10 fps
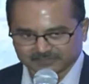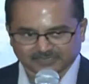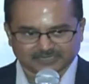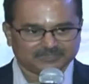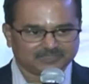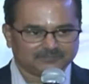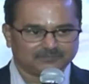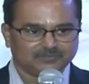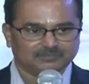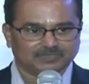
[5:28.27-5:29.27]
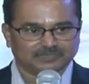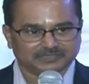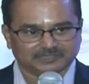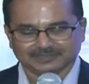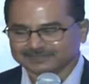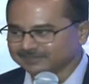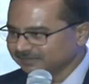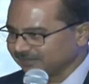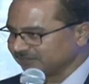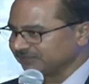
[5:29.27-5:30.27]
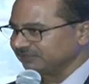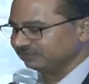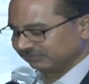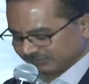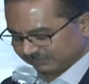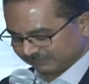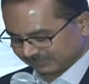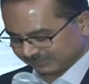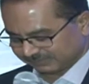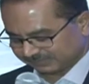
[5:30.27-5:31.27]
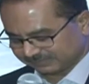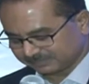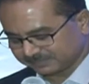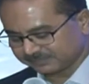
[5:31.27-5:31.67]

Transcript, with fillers: driving affordability continues to live with us.